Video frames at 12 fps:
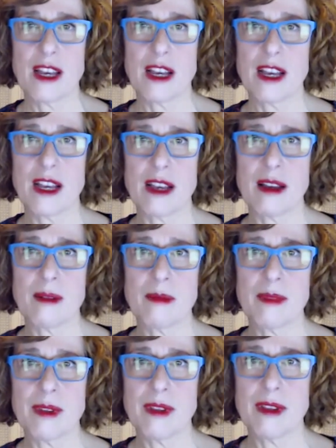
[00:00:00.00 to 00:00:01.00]

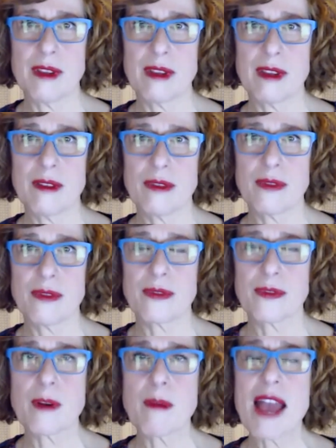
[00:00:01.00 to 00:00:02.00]

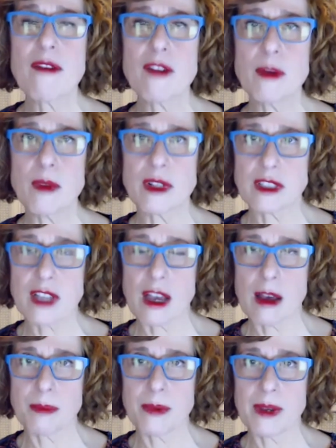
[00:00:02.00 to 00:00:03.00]
from everyone's
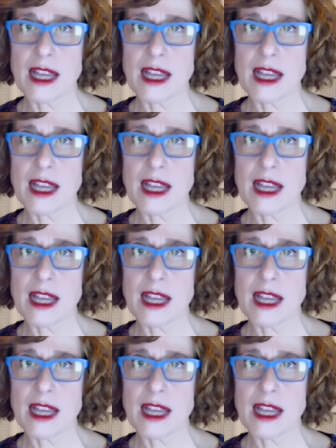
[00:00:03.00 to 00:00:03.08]
cup,